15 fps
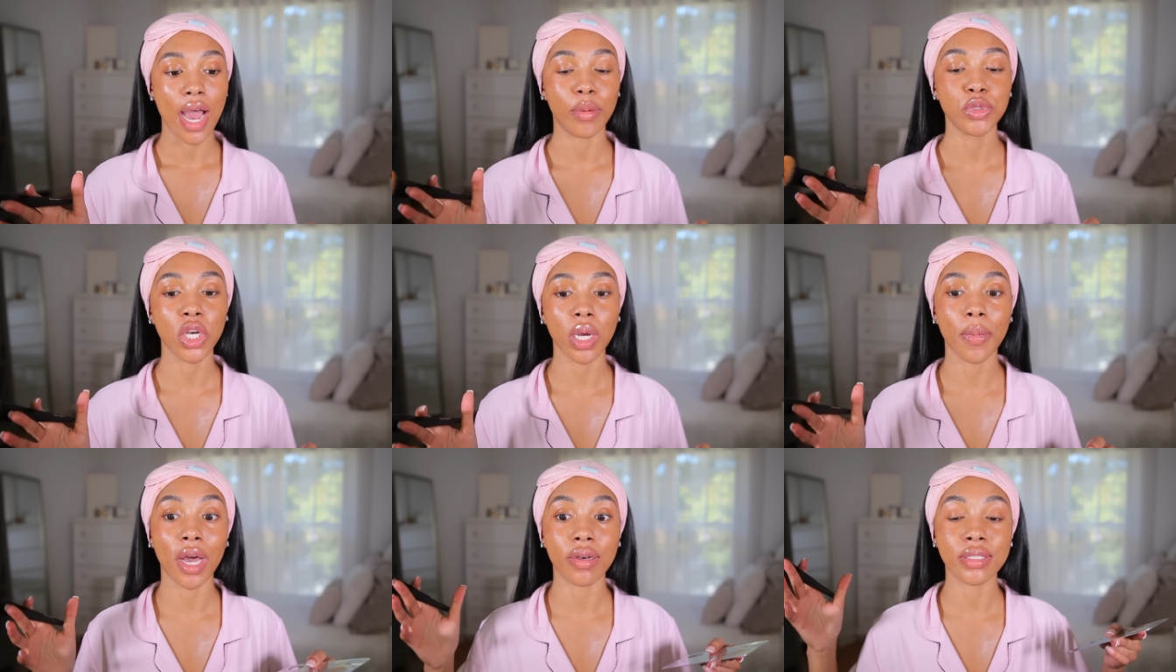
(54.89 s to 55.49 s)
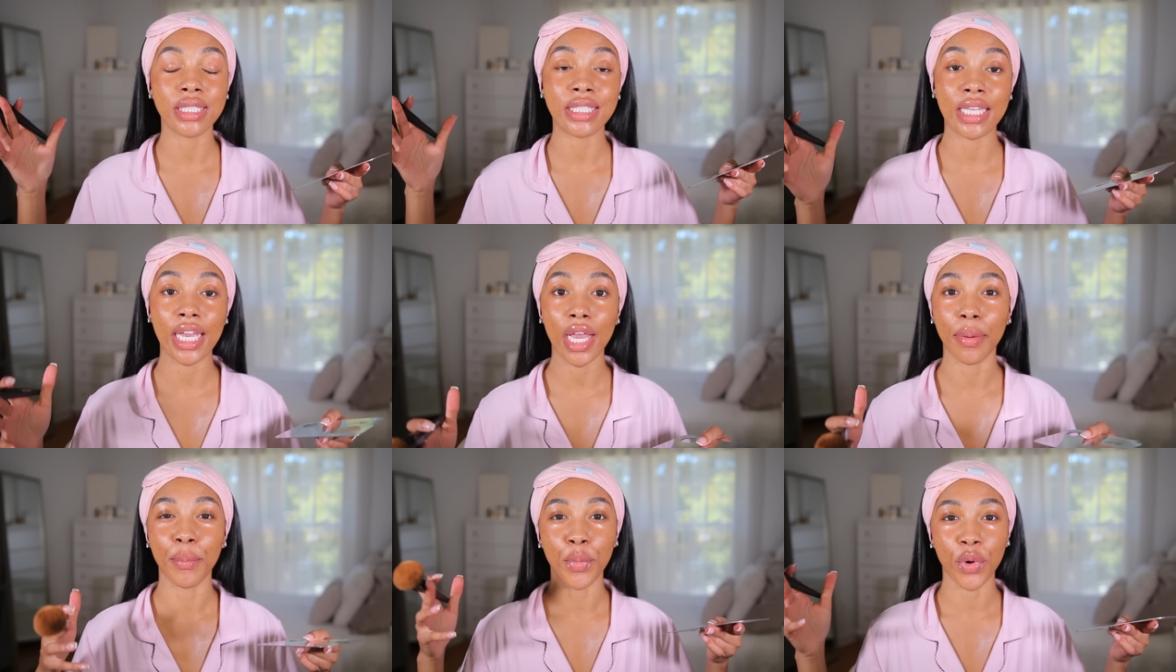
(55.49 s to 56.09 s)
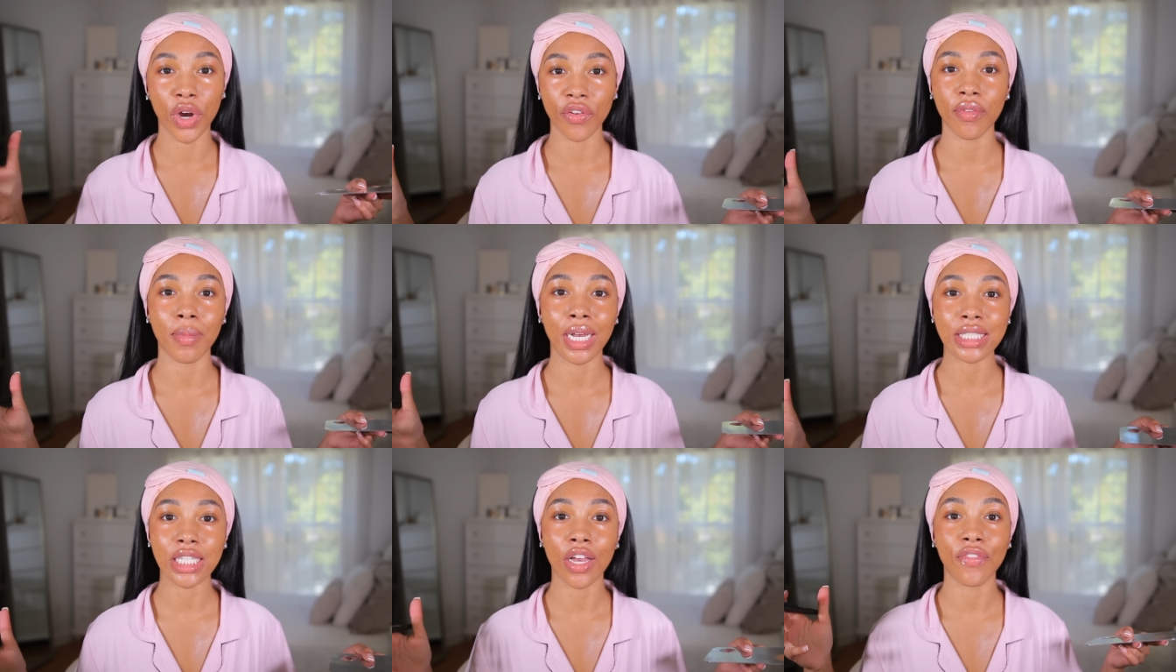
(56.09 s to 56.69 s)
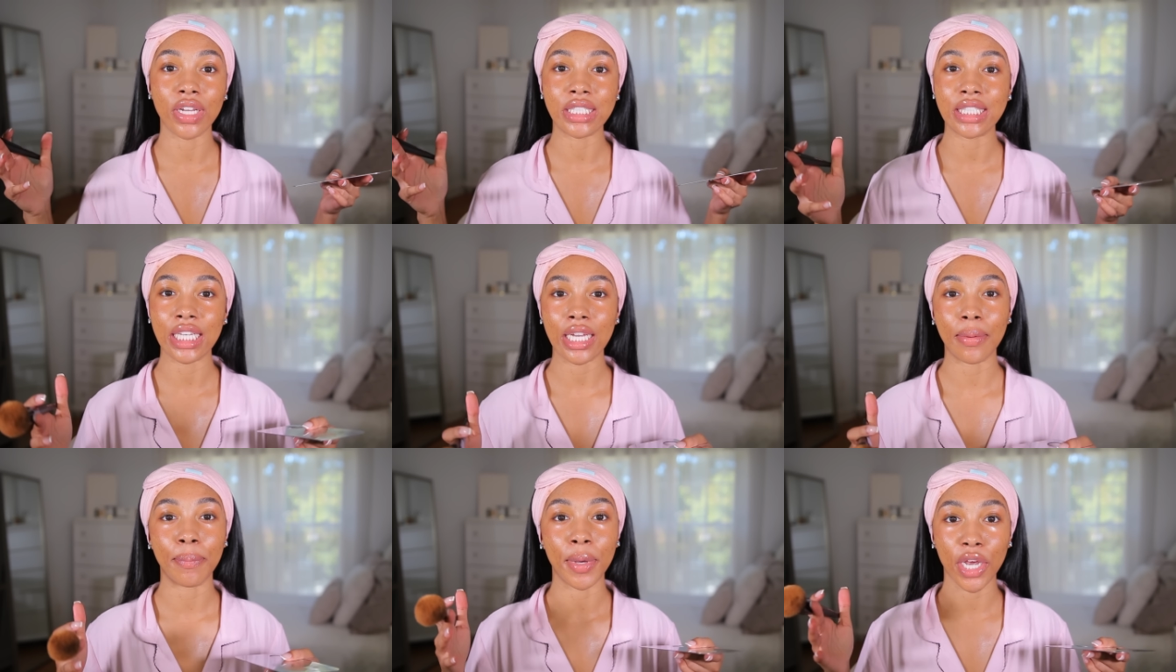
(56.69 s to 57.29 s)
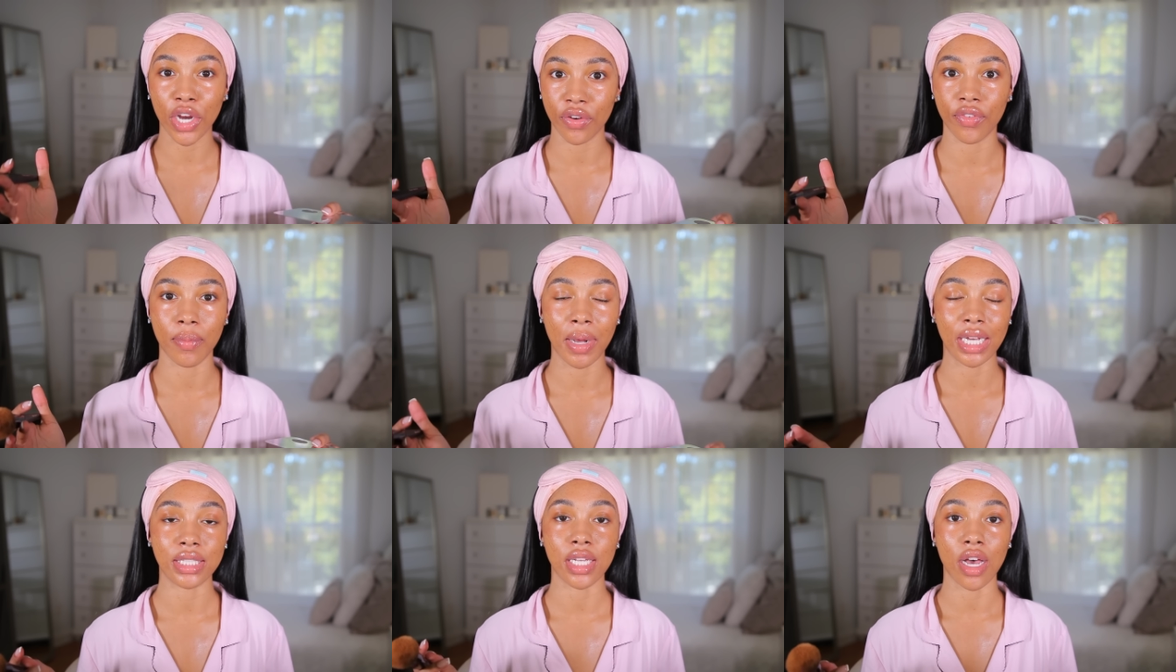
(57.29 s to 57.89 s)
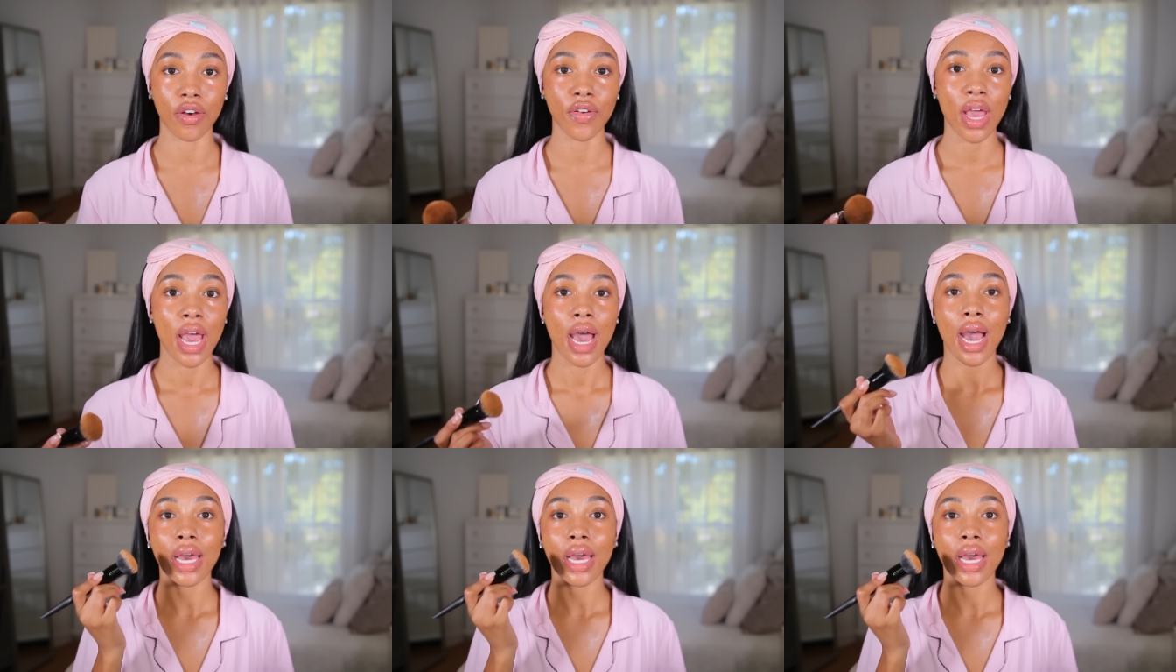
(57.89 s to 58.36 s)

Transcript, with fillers: I'm talking about seeing more for myself and seeing bigger for myself.